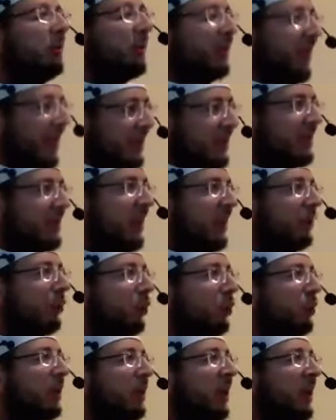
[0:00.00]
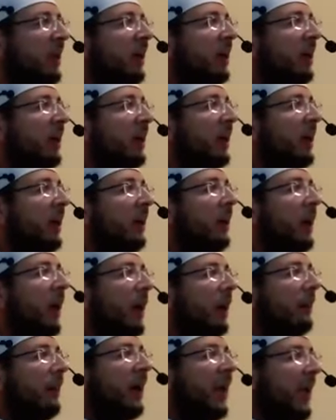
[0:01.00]
That's the root in, in the
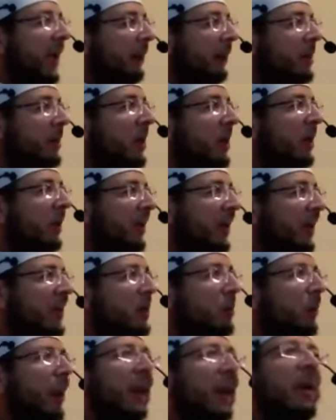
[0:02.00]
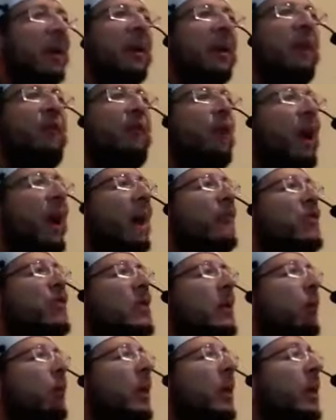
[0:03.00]
Arabic language. That's why if you have
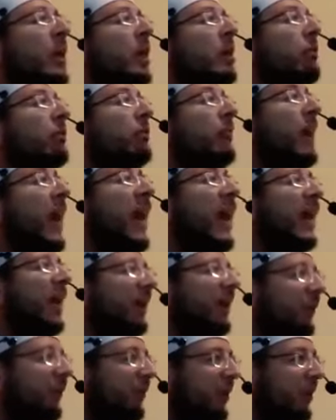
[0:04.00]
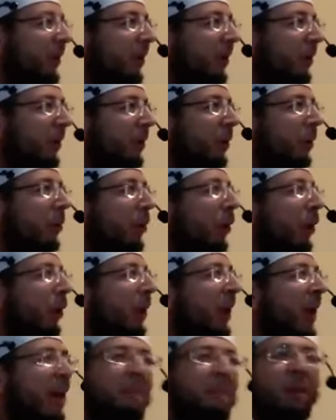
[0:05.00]
someone creative, you call
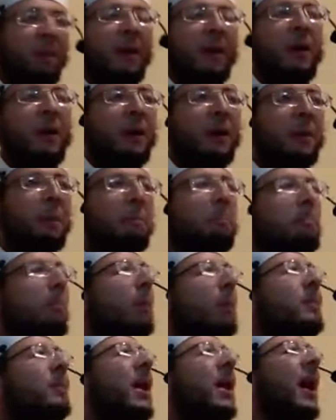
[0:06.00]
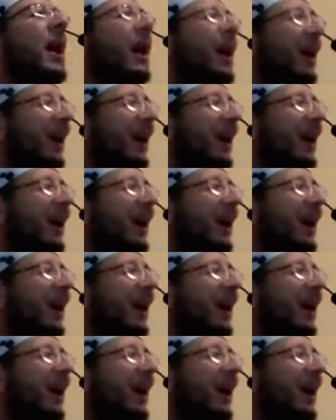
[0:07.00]
him mubda.